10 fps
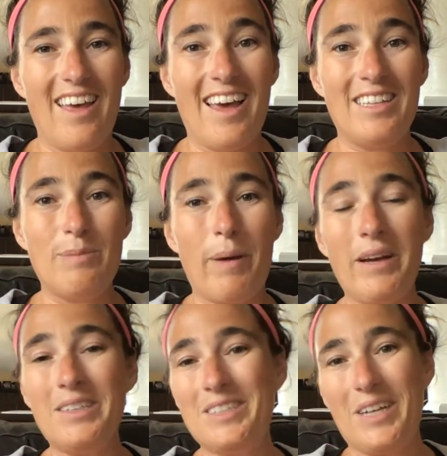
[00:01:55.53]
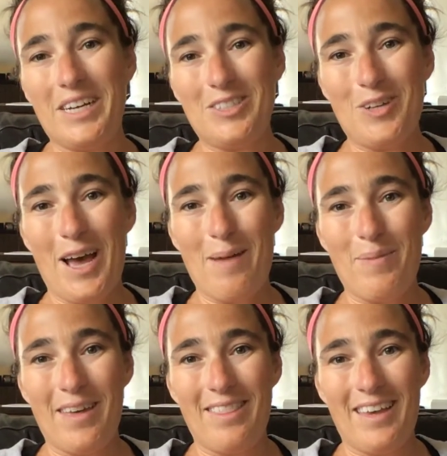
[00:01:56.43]
And his parents are extra
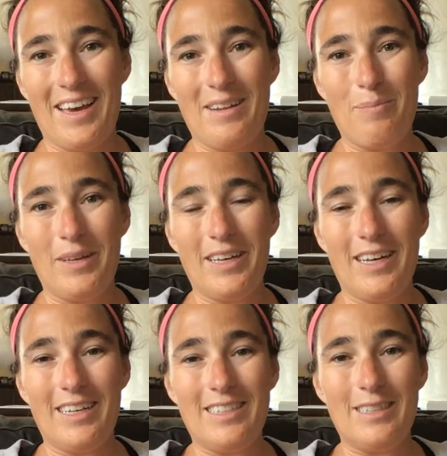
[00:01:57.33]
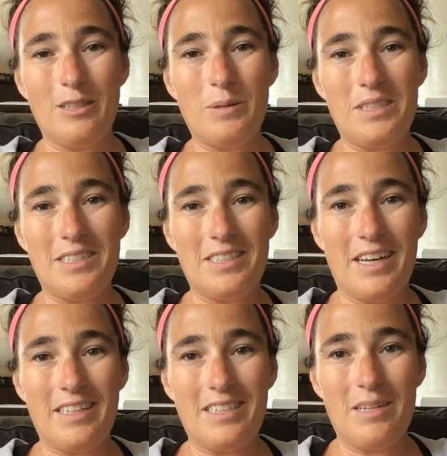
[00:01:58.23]
happy at the end because Lewis
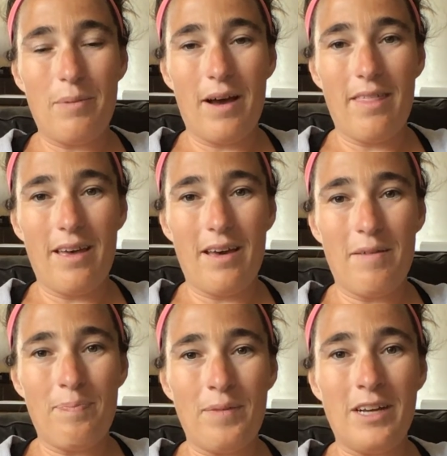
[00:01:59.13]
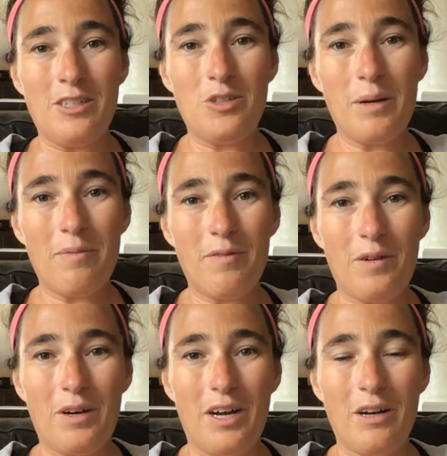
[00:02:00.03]
decides to buy them a trip
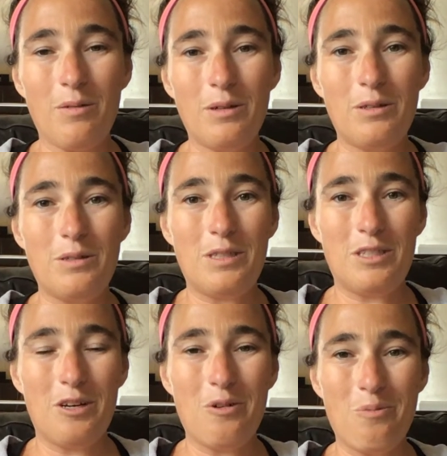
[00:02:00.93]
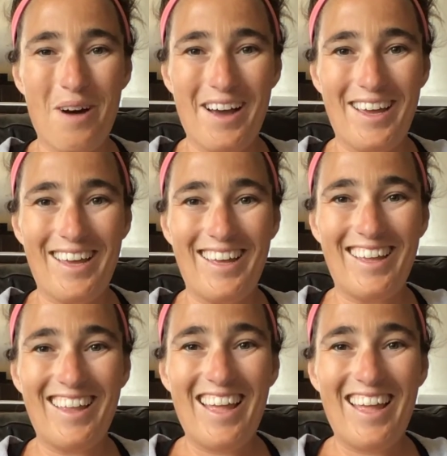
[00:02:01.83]
for a cruise to Hawaii.